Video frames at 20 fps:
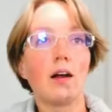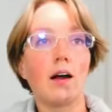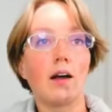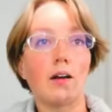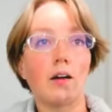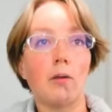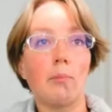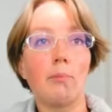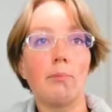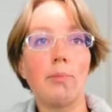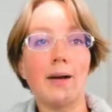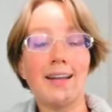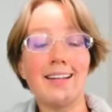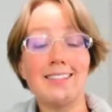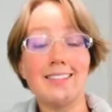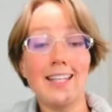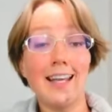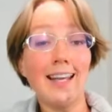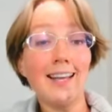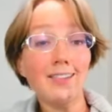But it
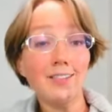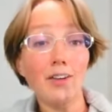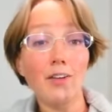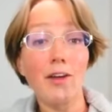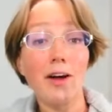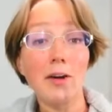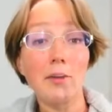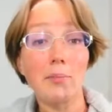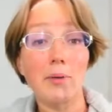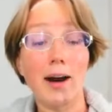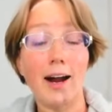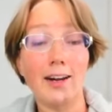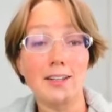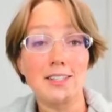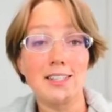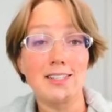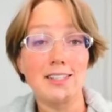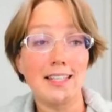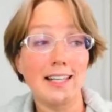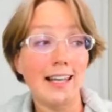takes a lot of
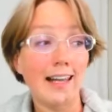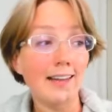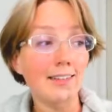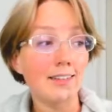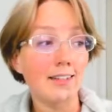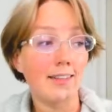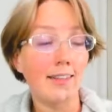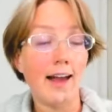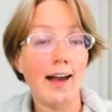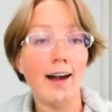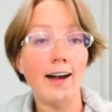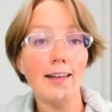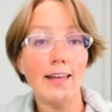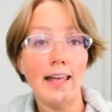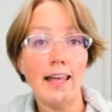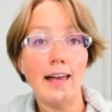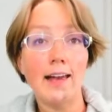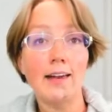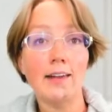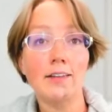practice to get to that.
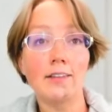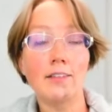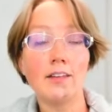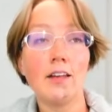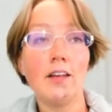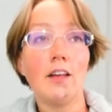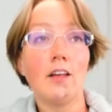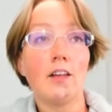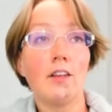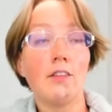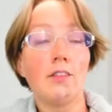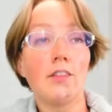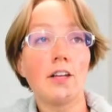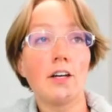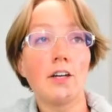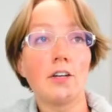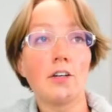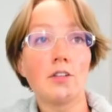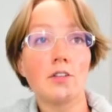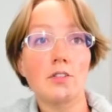And
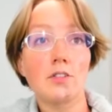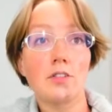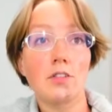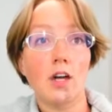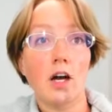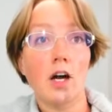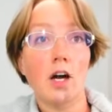there's